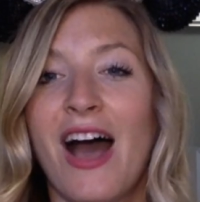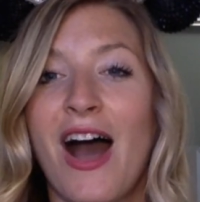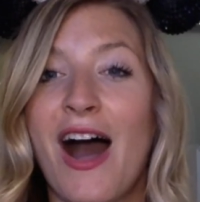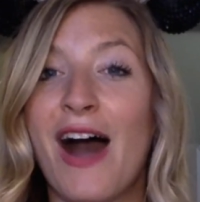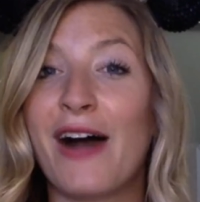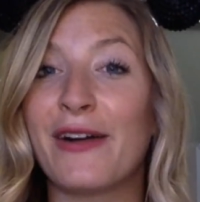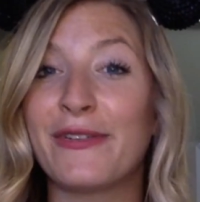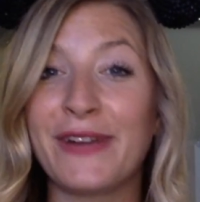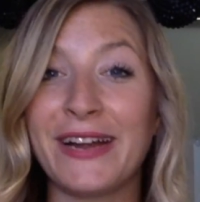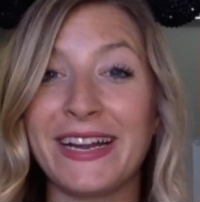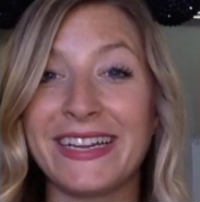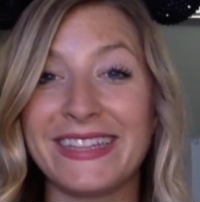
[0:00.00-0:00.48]

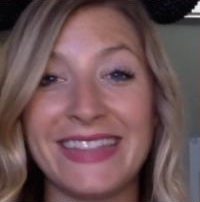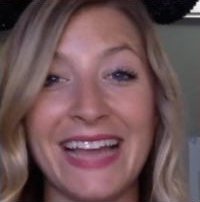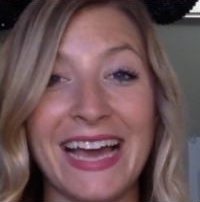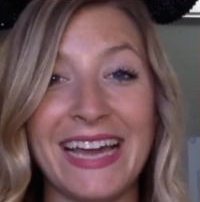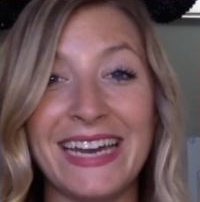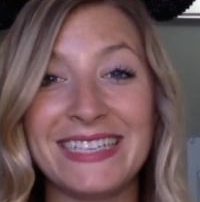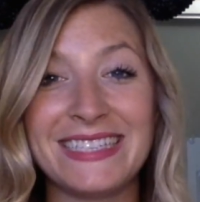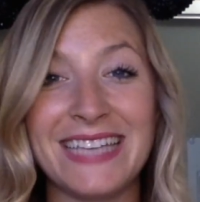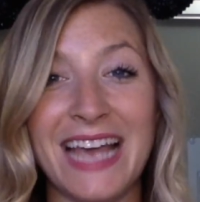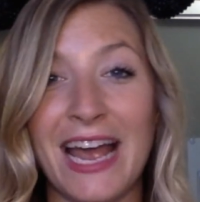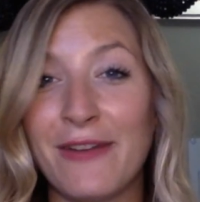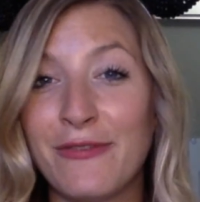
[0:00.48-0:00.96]
Alright, that
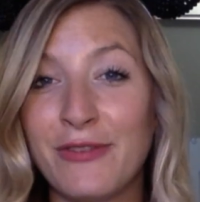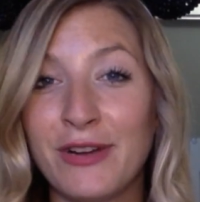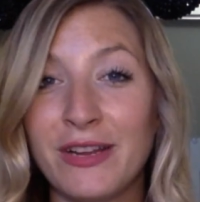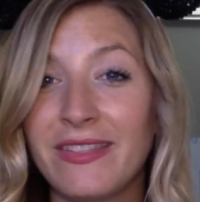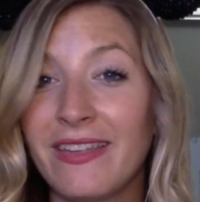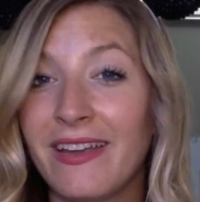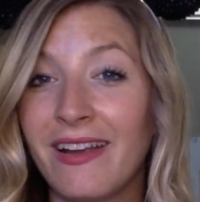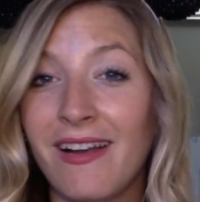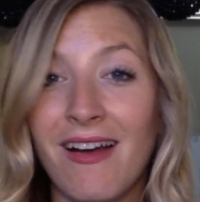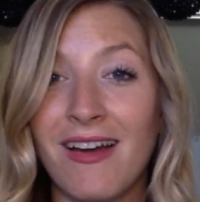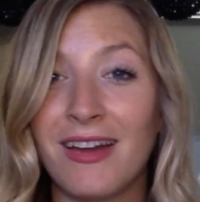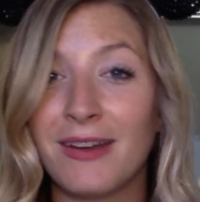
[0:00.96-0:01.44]
is
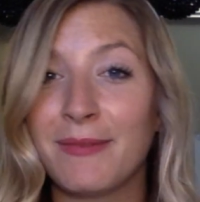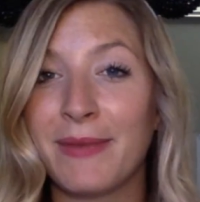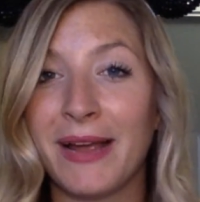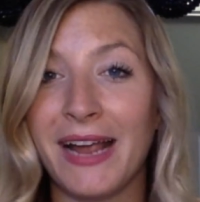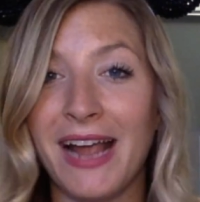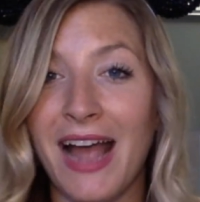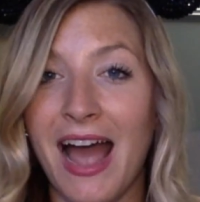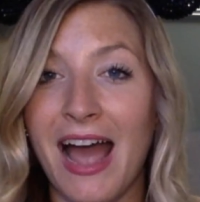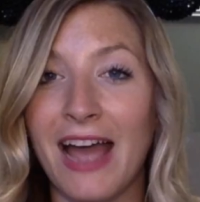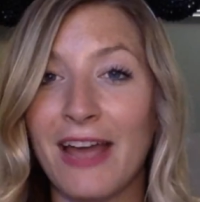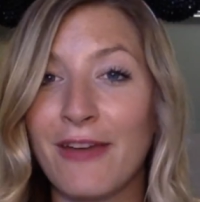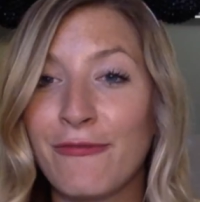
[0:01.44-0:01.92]
everything on my
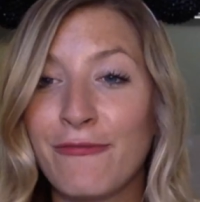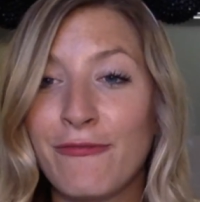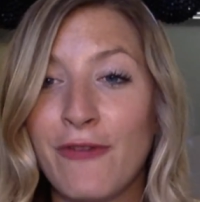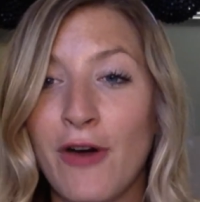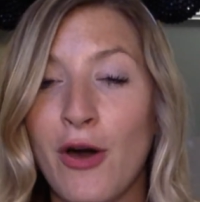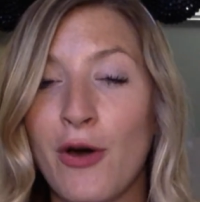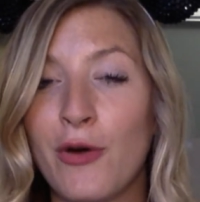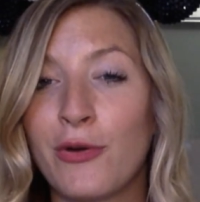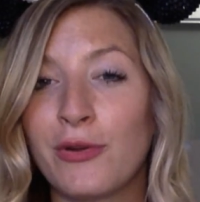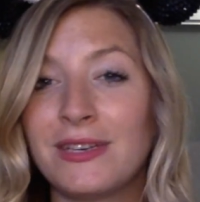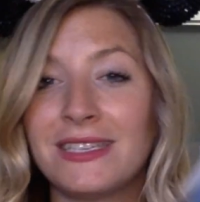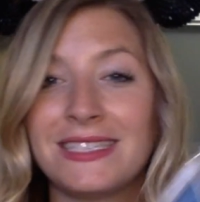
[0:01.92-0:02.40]

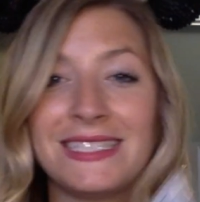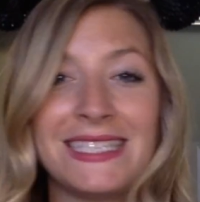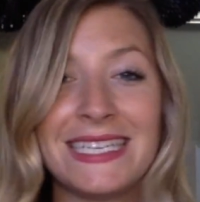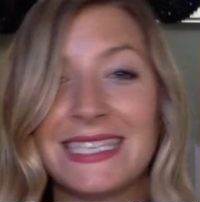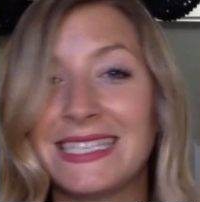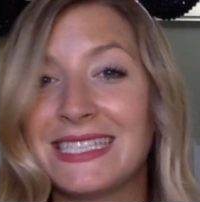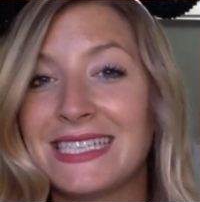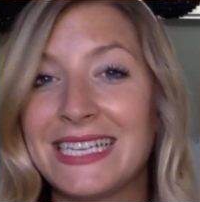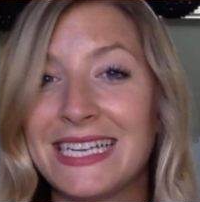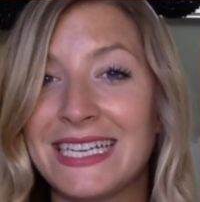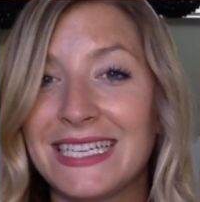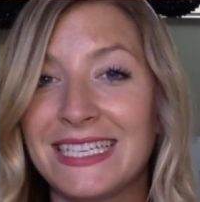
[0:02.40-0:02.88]
iPhone
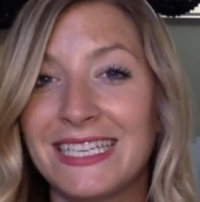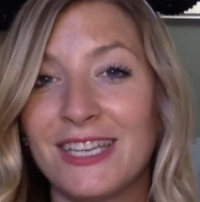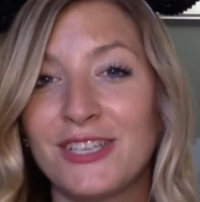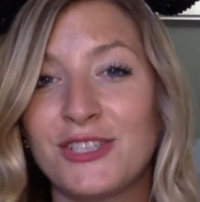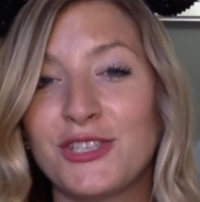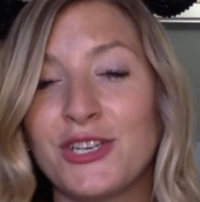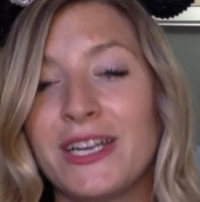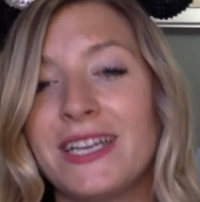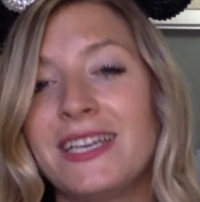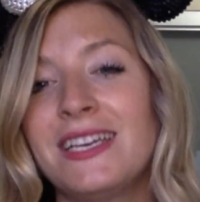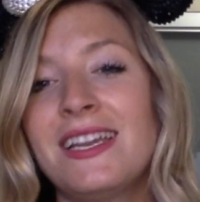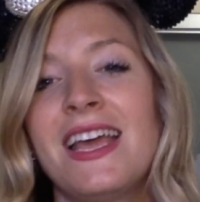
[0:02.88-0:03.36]
Disney
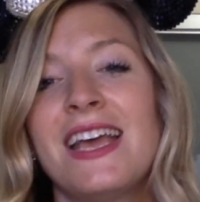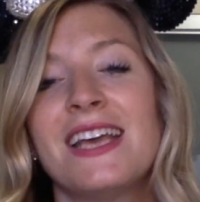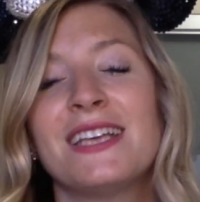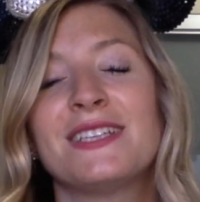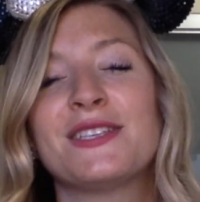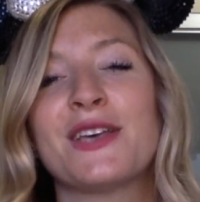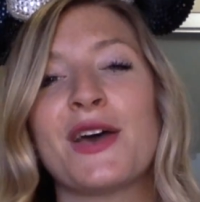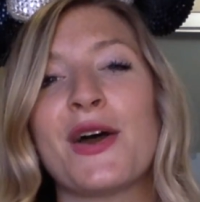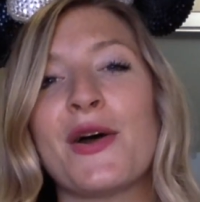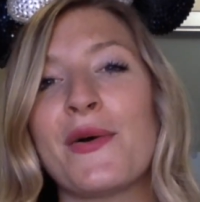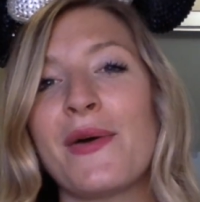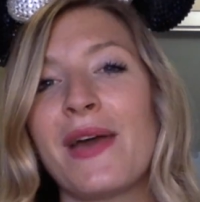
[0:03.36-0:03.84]
edition.
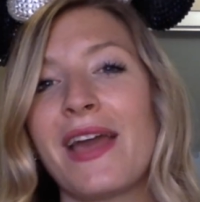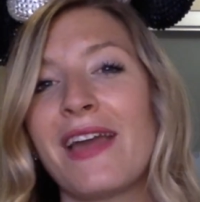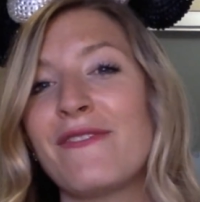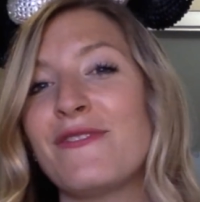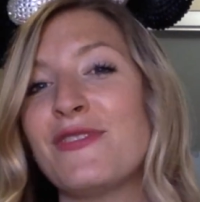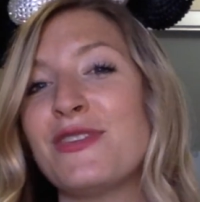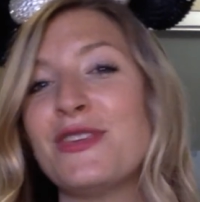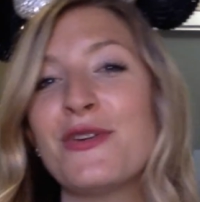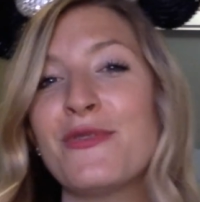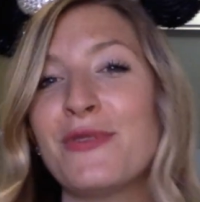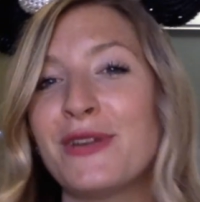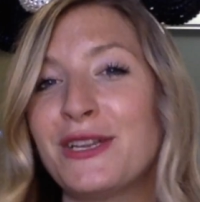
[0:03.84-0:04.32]
So
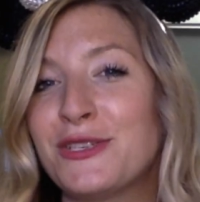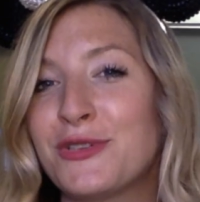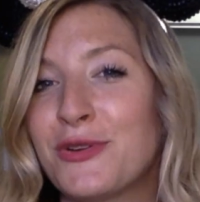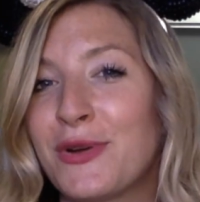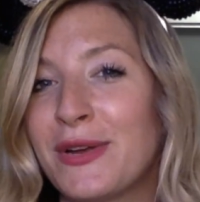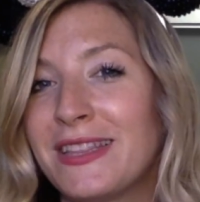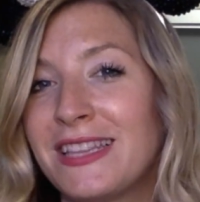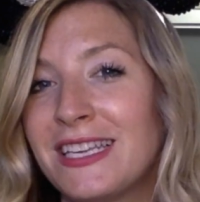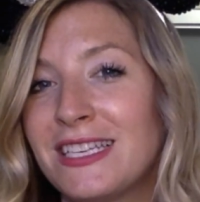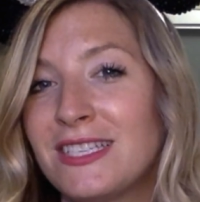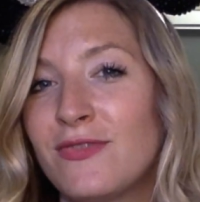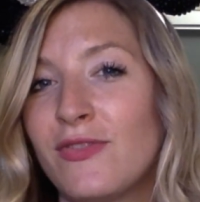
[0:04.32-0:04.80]
if you
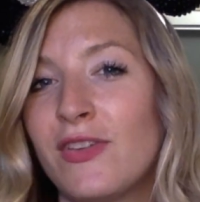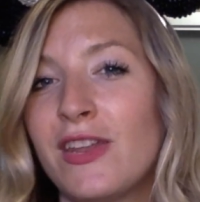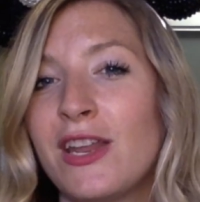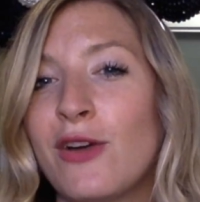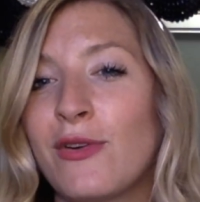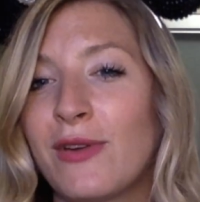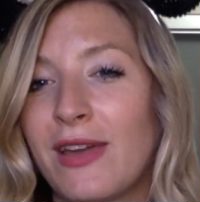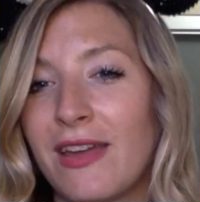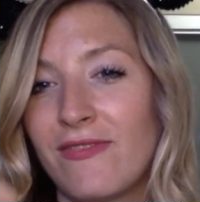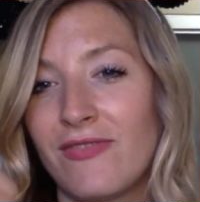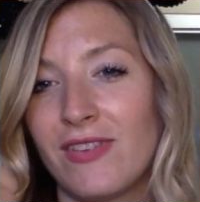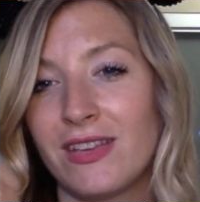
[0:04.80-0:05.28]
enjoyed this video,
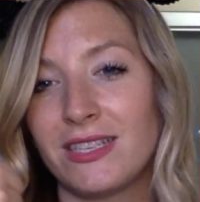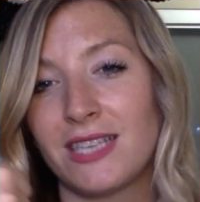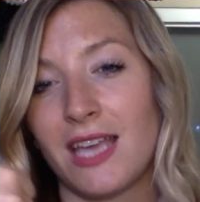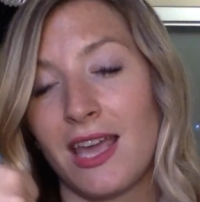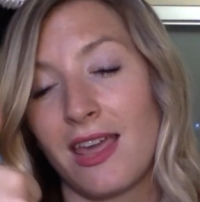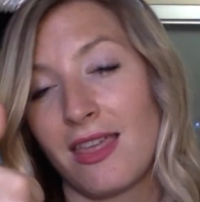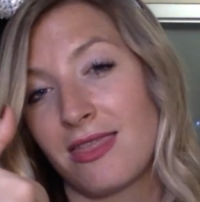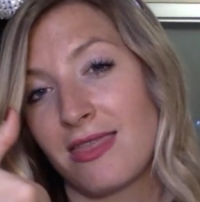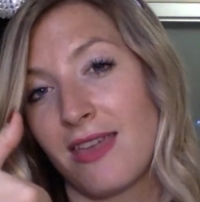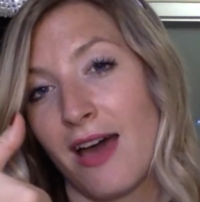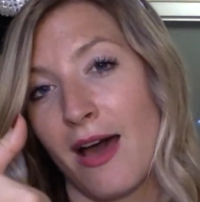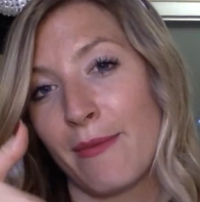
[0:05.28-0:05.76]
give this a
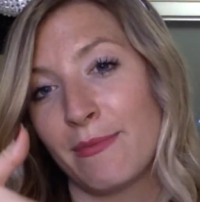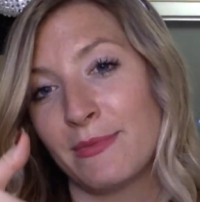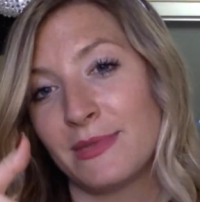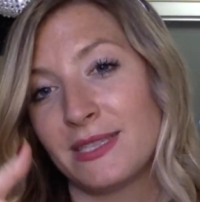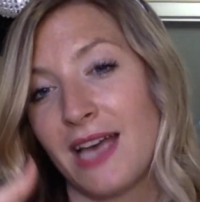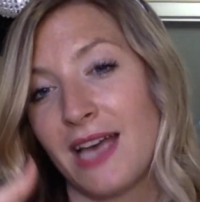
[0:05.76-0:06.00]
thumbs